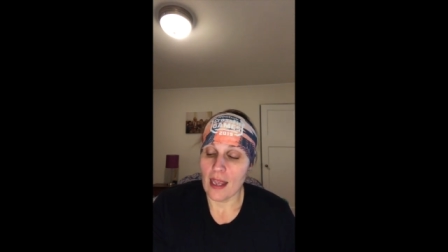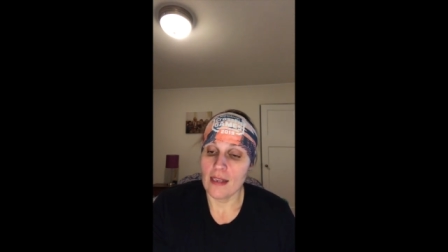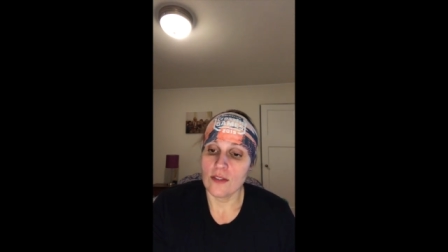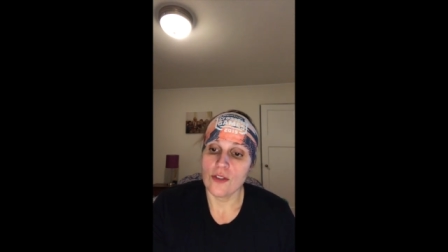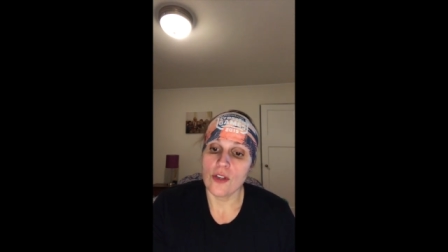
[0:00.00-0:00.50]

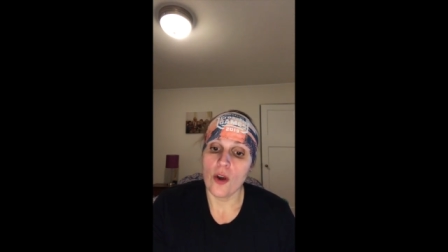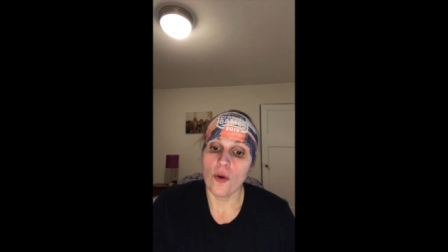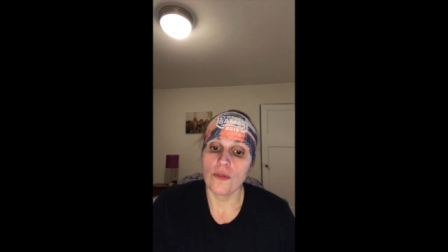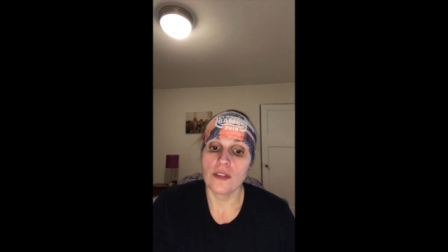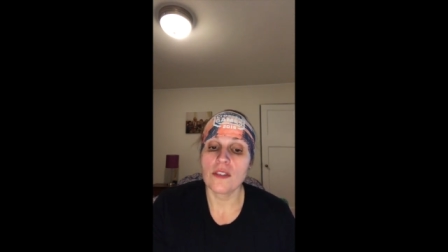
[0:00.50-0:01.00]
And
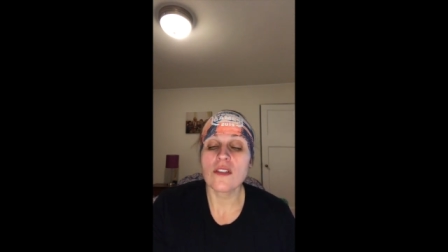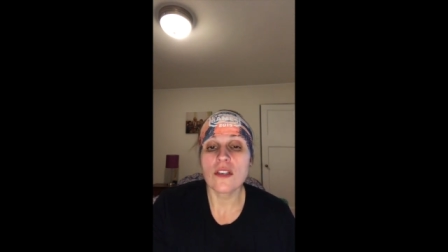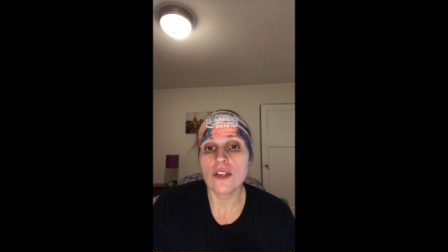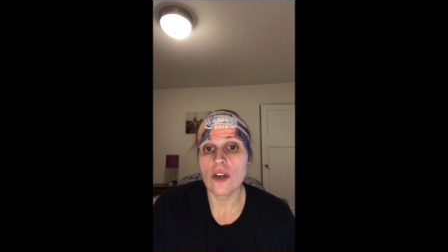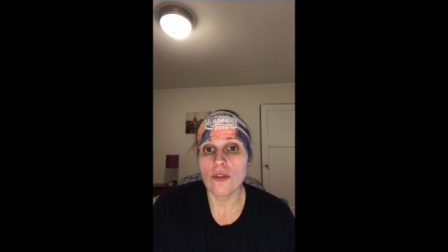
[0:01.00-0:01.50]
so this is a
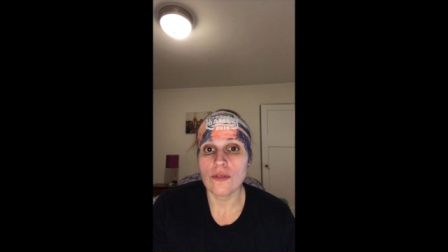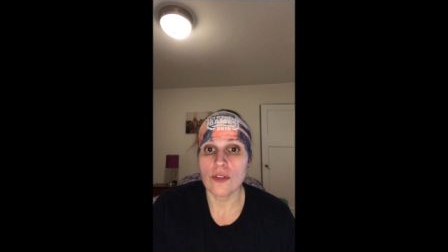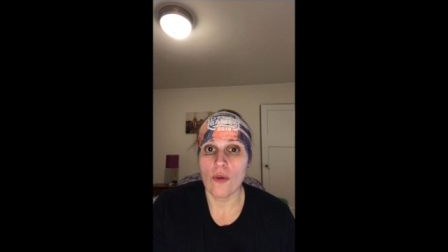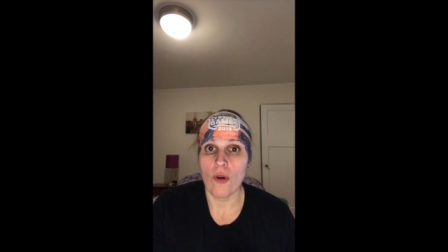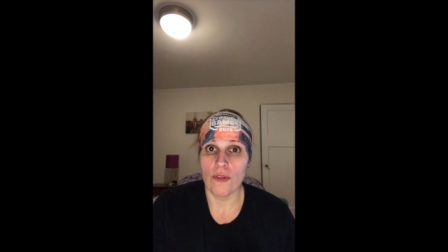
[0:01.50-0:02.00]
note to
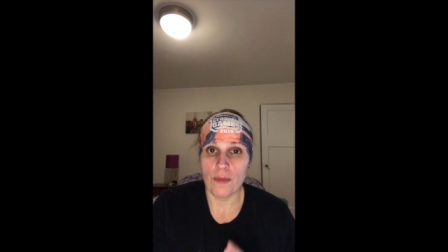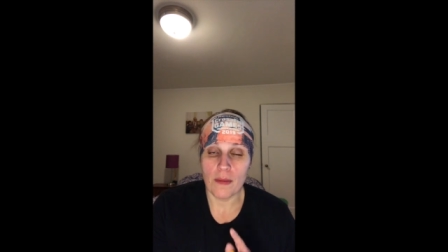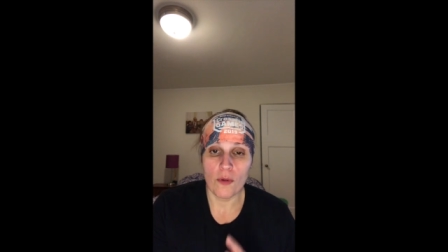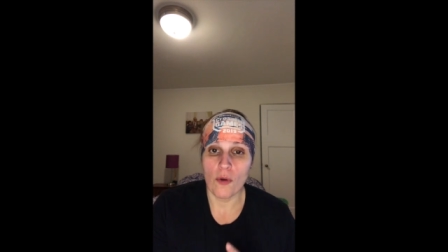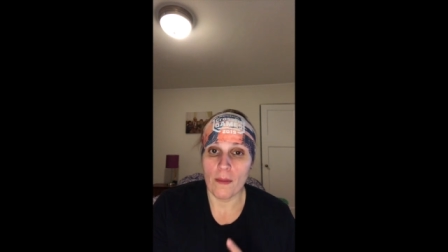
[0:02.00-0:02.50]
all the
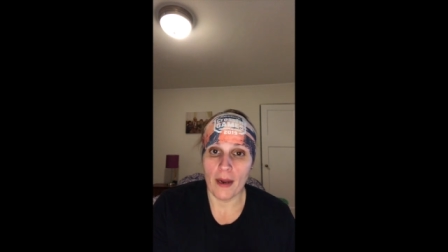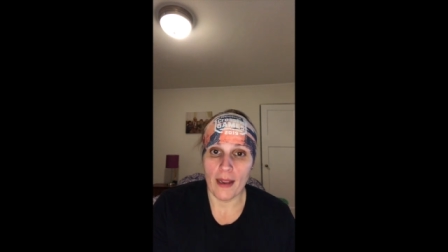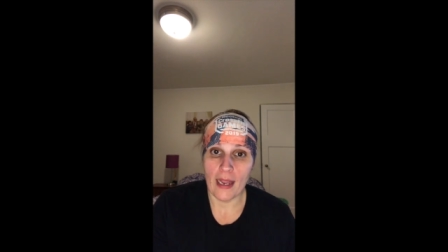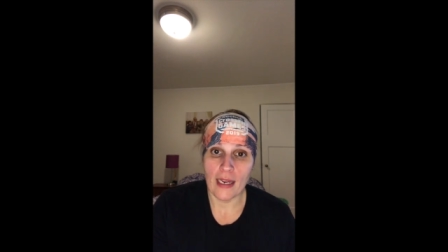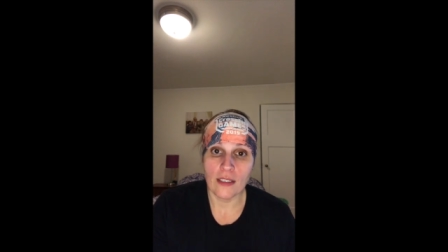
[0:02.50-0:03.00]
people who are my
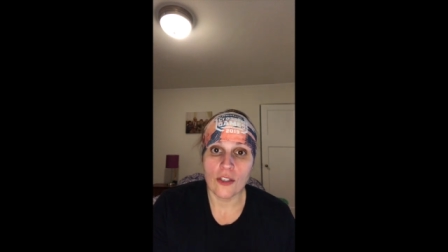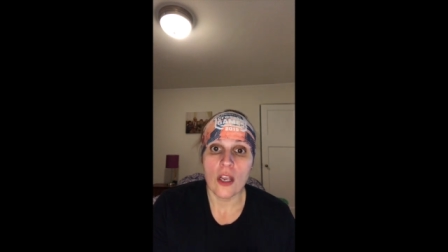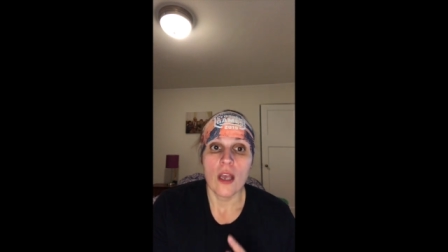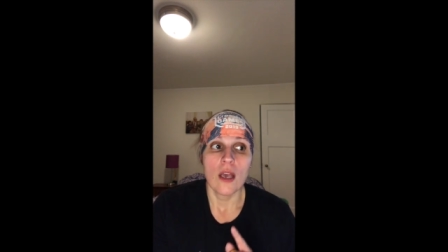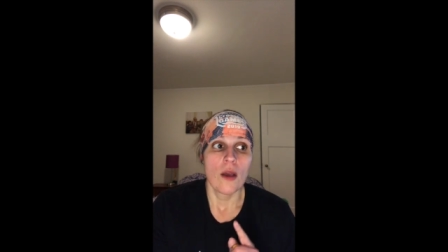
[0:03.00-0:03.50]
age
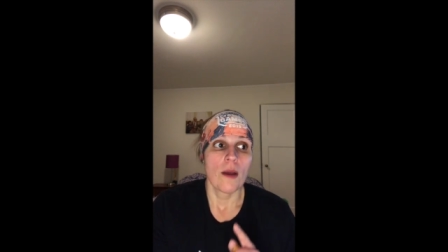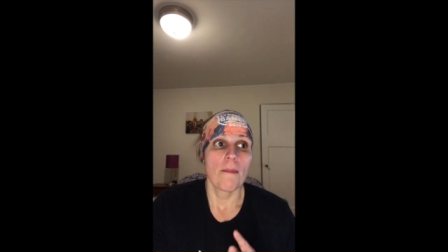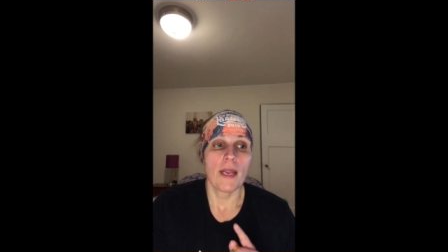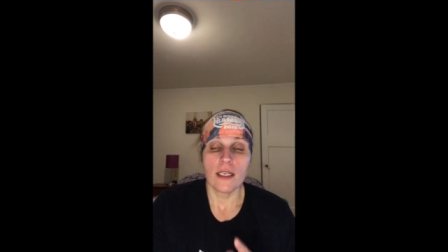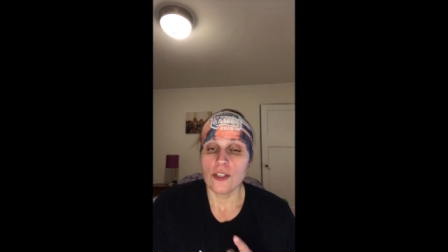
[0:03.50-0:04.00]

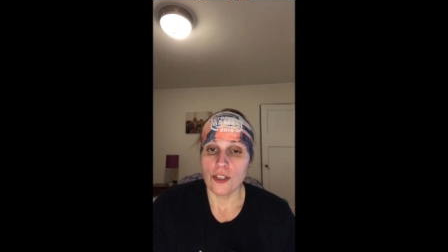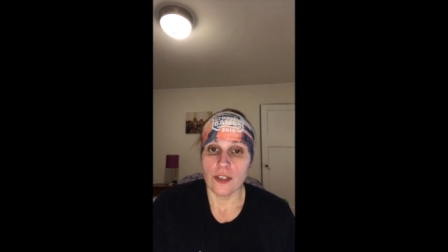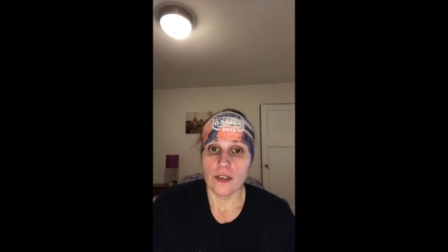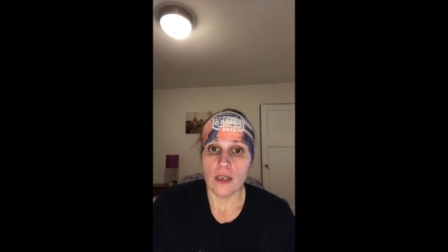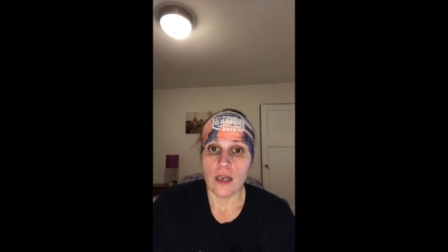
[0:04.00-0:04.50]
make
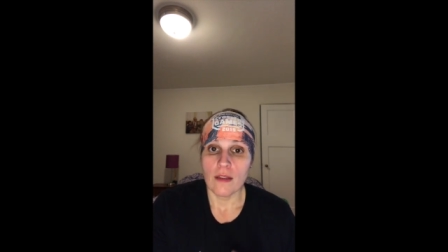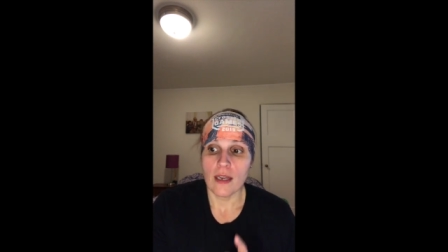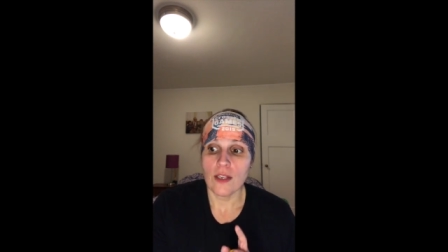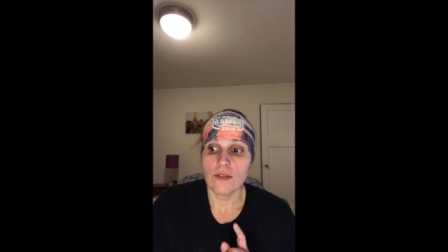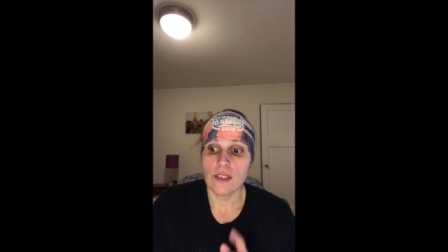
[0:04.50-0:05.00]
sure
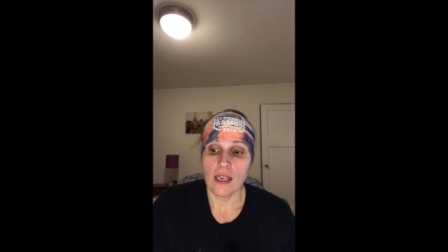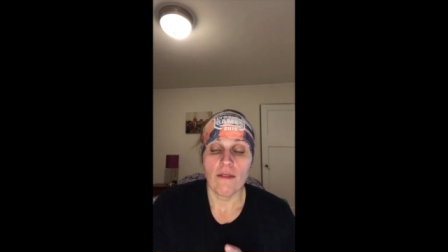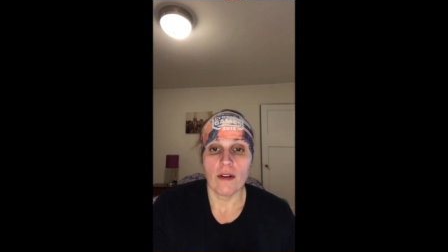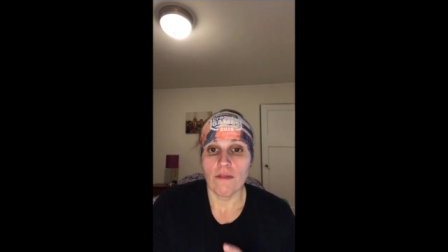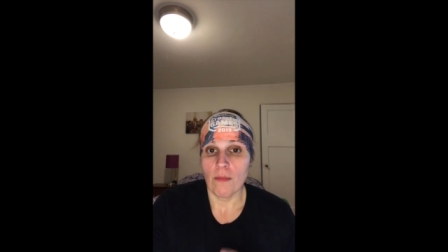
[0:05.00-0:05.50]
that you save
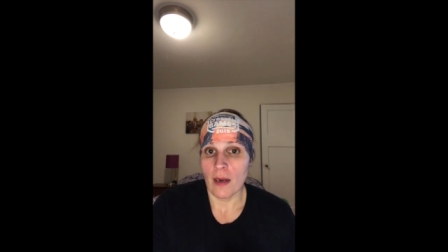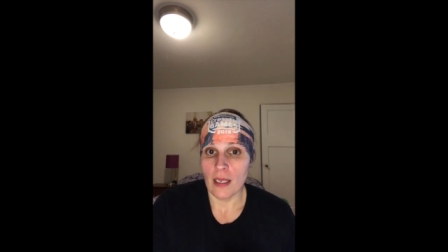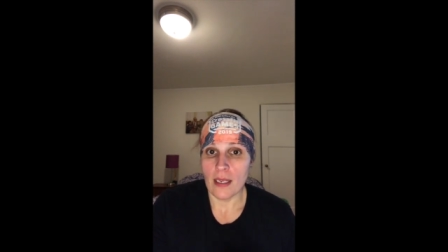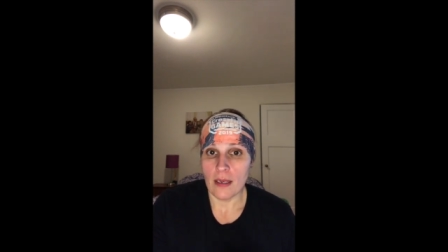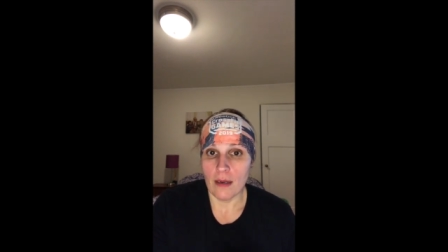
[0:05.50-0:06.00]
enough
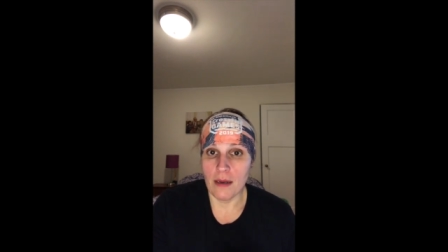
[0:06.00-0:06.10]
money